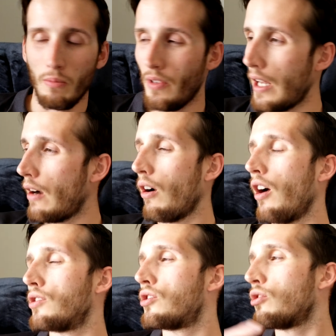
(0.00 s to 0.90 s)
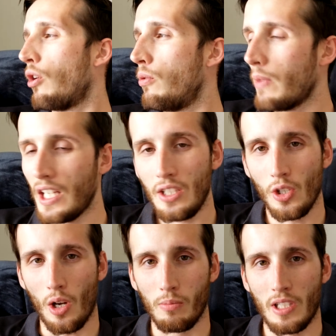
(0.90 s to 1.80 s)
There are so many
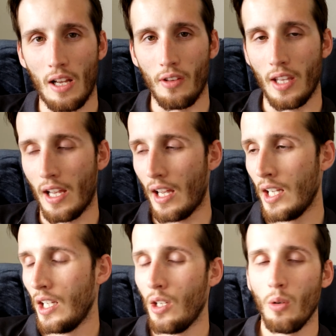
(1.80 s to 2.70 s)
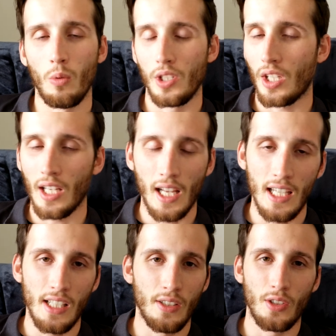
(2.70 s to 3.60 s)
jobs out there which
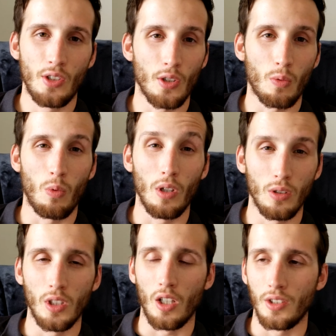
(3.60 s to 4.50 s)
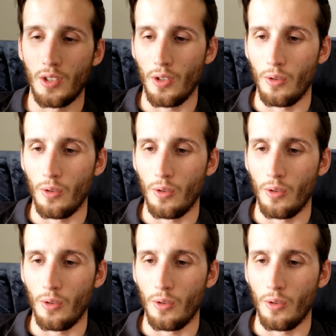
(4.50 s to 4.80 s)
Canadians just will not do.